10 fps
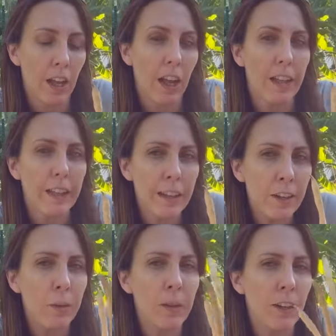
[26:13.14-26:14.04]
a
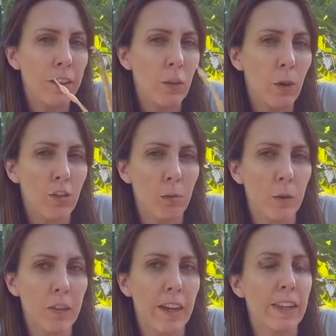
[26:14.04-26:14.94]
little bit on the questionable
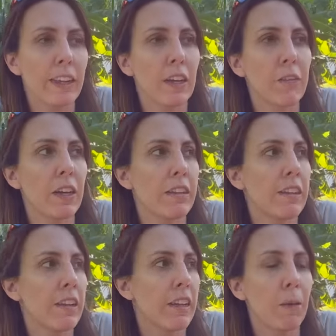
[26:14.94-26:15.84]
side. Like if I
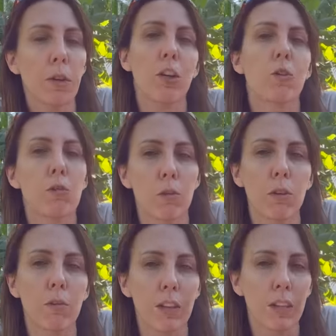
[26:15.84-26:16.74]
did, I'm gonna go through
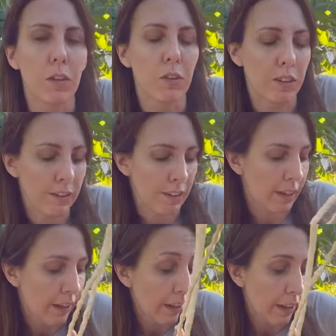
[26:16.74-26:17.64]
her videos and
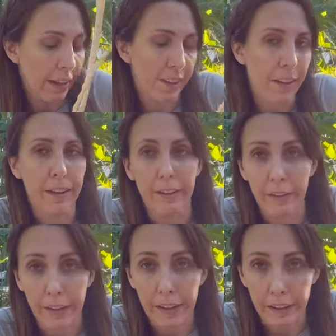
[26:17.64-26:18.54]
see. And then if
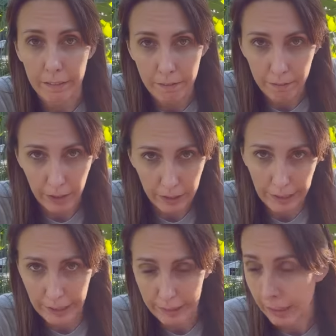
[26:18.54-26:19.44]
I can't find
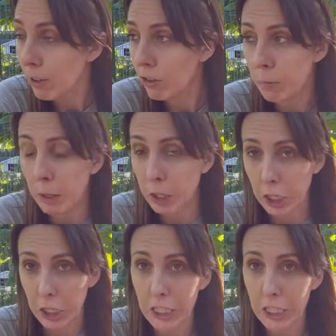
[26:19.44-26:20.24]
anything, I'll just bug her